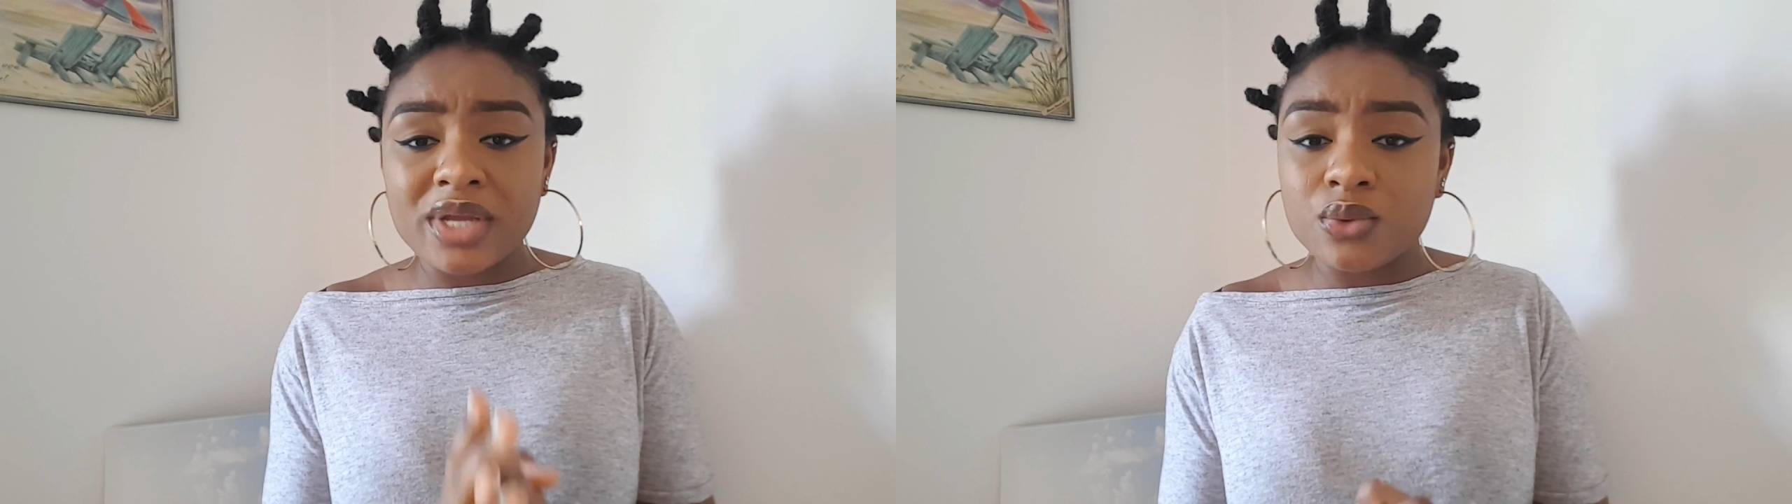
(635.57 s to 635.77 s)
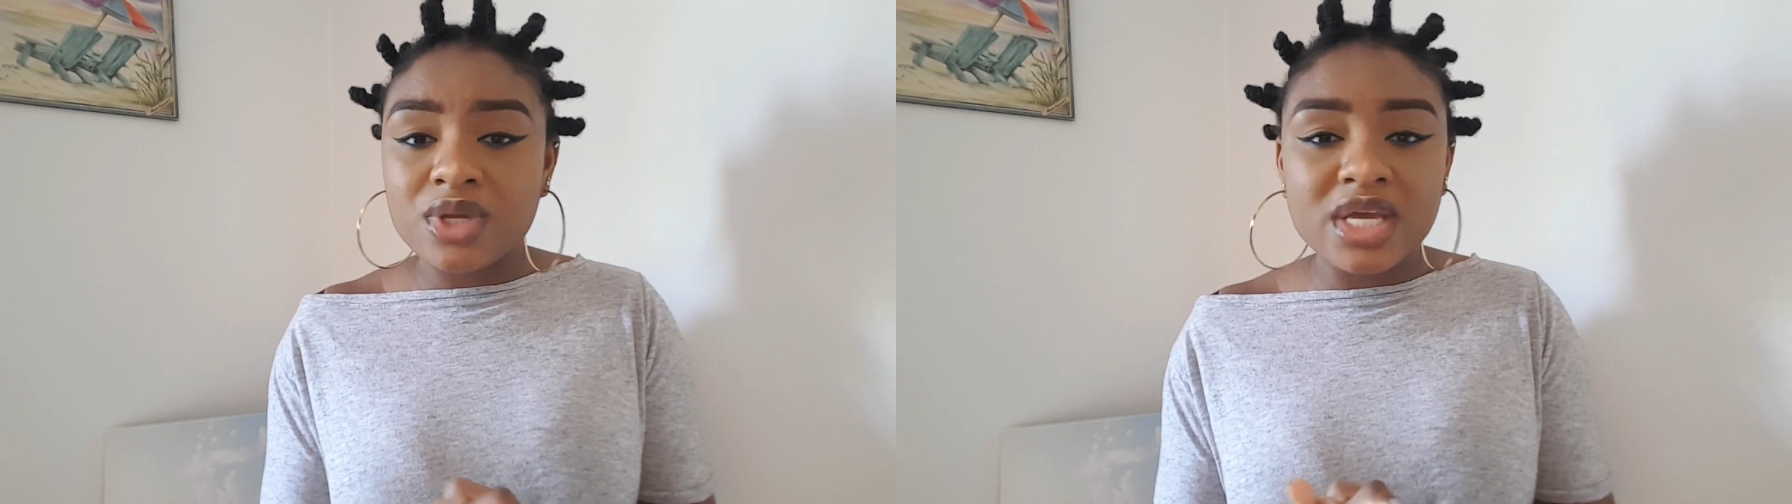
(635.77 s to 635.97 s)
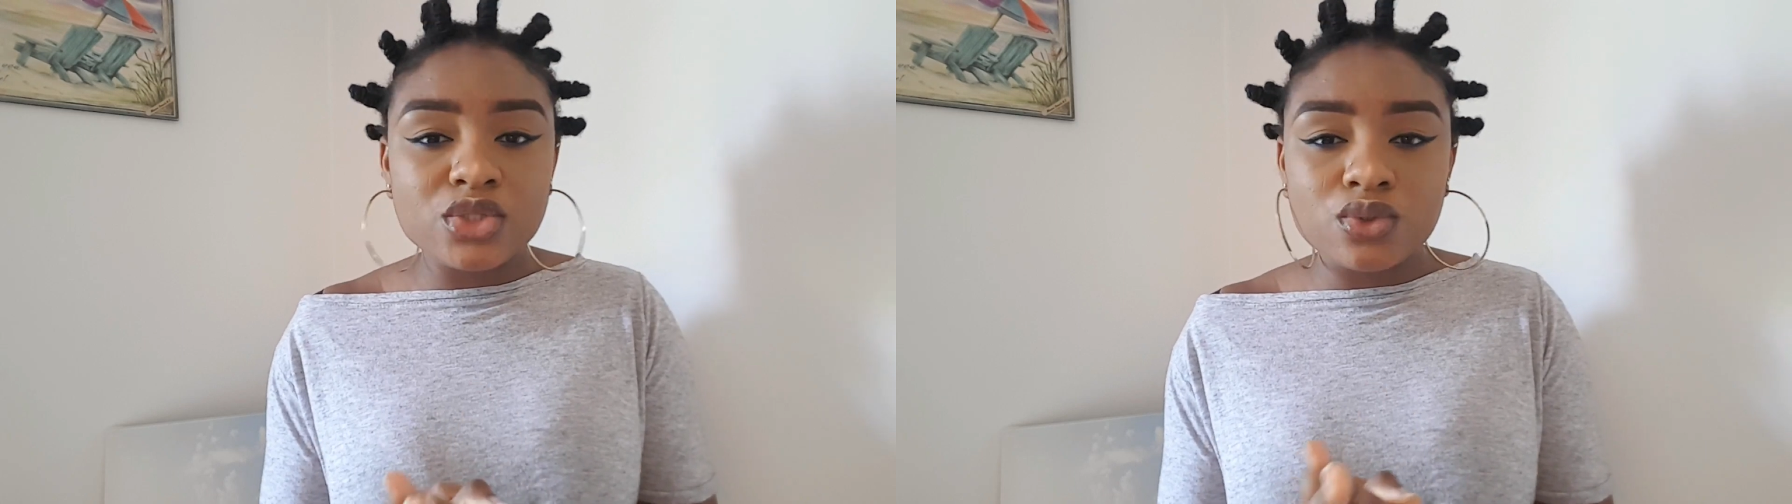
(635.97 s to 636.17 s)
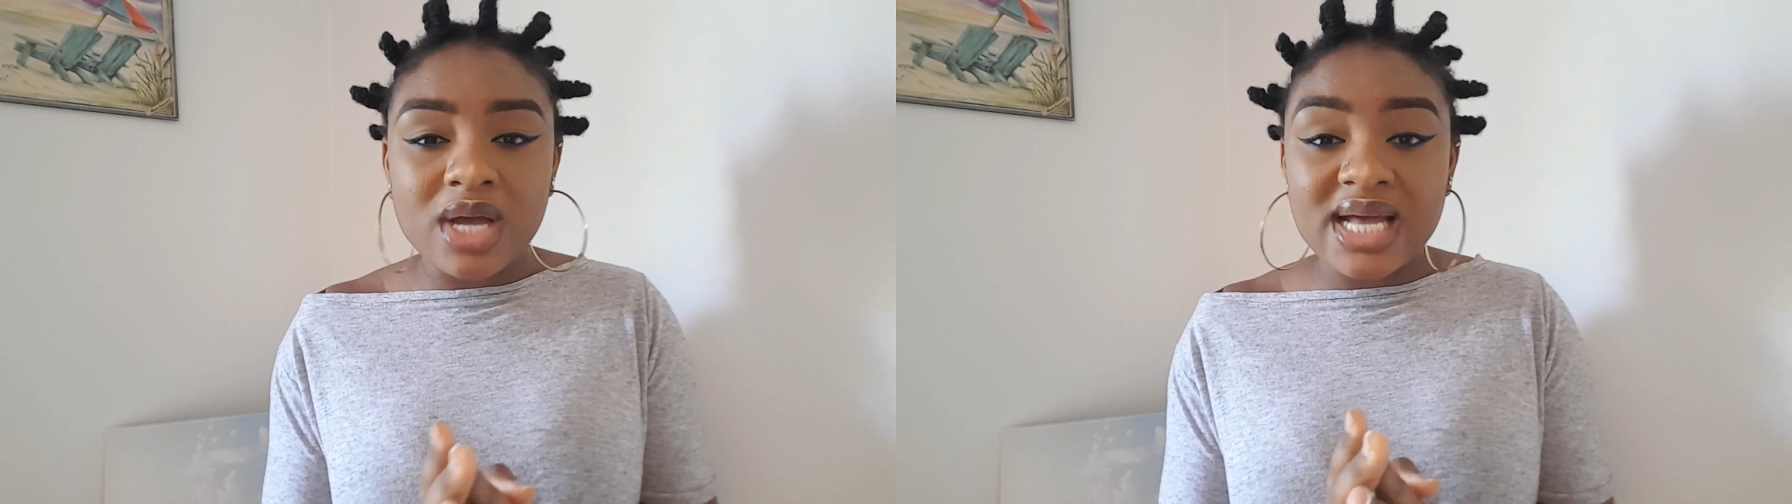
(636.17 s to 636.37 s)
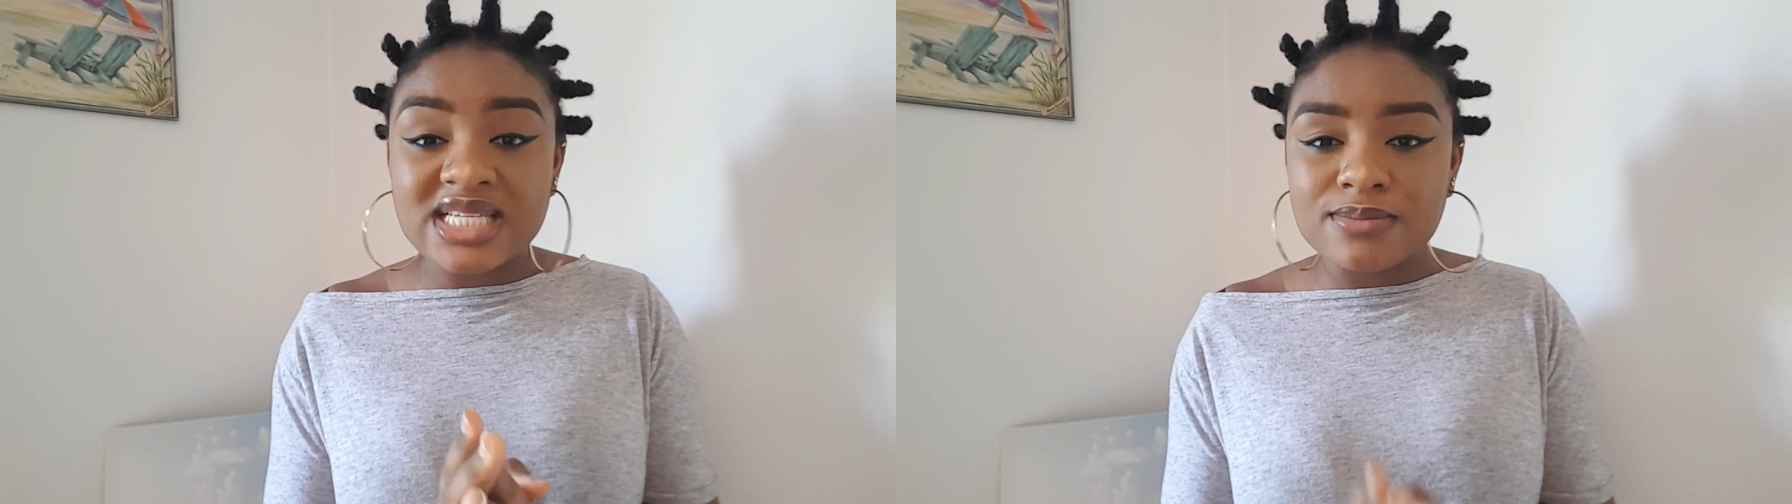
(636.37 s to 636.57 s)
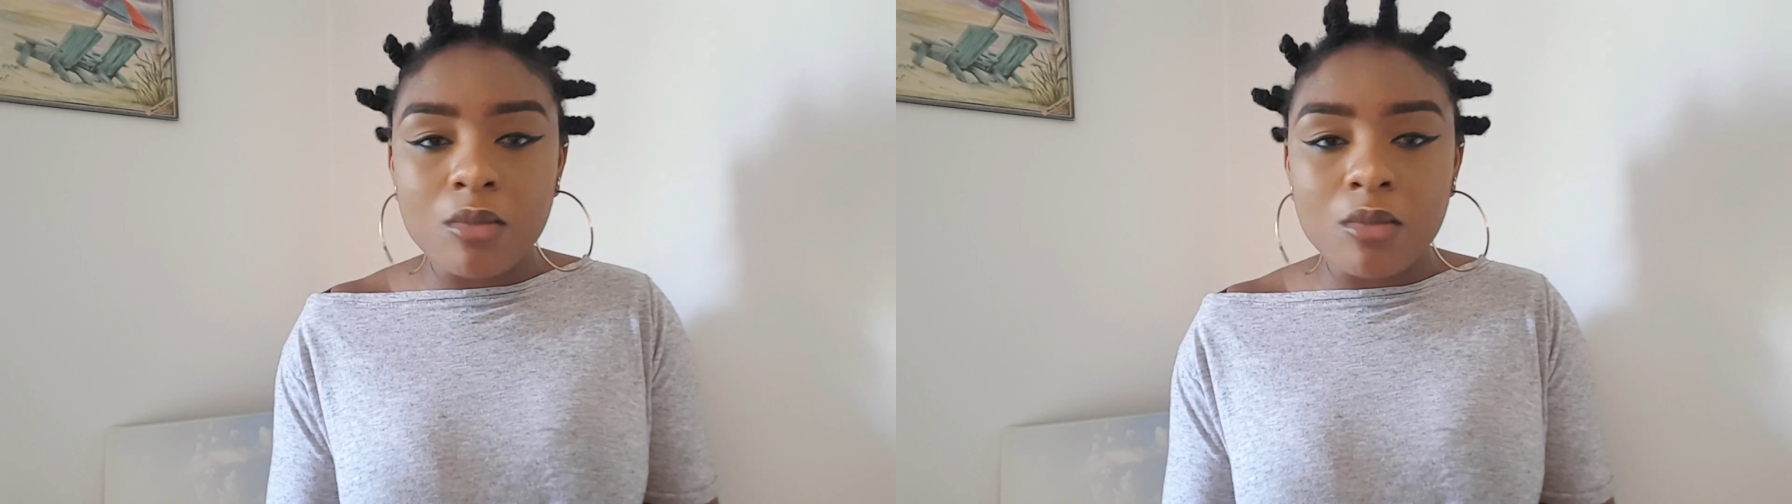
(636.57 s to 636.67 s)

educate you guys